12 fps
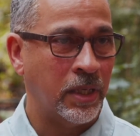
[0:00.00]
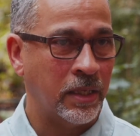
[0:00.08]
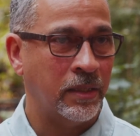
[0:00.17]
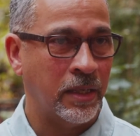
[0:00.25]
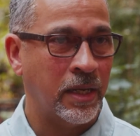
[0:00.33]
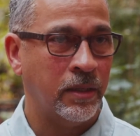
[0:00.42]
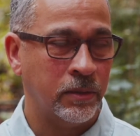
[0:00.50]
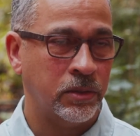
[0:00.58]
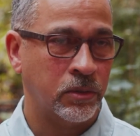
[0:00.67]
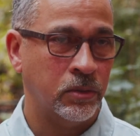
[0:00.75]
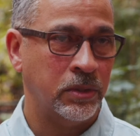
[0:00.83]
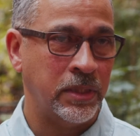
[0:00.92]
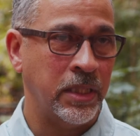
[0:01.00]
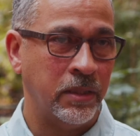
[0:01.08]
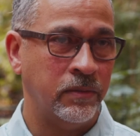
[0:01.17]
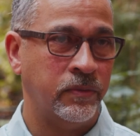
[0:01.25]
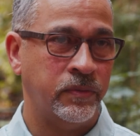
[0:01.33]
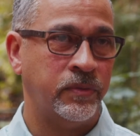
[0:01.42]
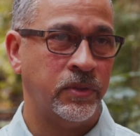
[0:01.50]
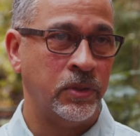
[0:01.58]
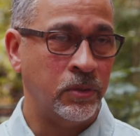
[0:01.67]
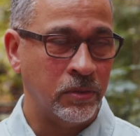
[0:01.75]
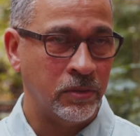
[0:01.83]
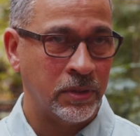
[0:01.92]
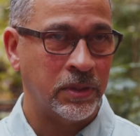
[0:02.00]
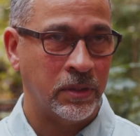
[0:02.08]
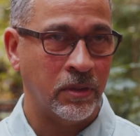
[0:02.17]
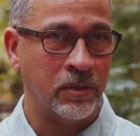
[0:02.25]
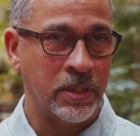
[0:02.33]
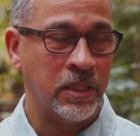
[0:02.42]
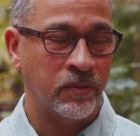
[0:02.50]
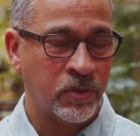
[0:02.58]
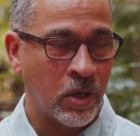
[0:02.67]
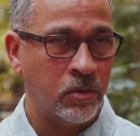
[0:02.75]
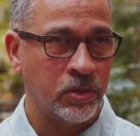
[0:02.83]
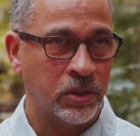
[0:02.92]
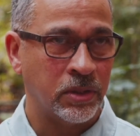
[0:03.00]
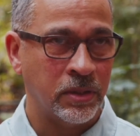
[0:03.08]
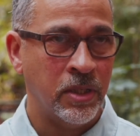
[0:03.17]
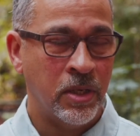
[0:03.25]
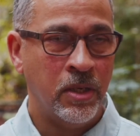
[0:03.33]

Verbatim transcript: Uh, our Dean of Students, Dean of Culture,